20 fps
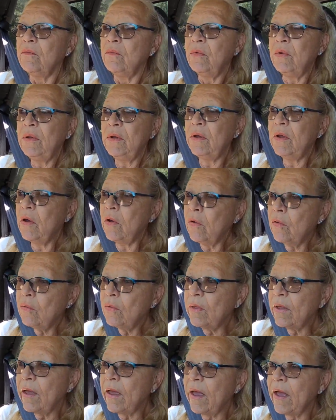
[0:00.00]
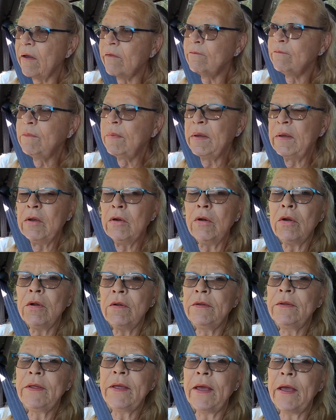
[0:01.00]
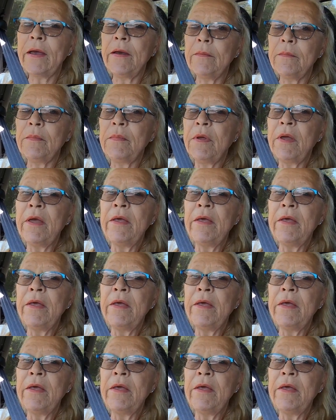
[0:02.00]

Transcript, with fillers: we know they have beer on tap.